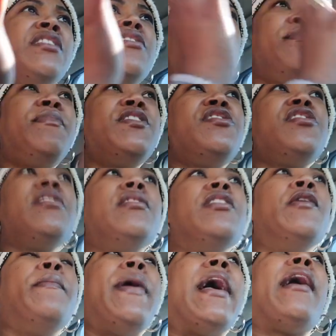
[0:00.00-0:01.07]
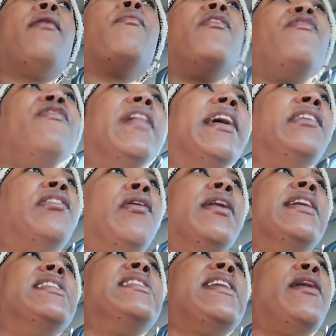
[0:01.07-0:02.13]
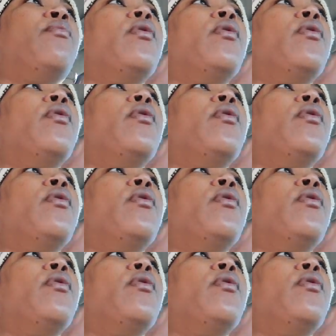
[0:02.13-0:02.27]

something to look back and reflect on and say,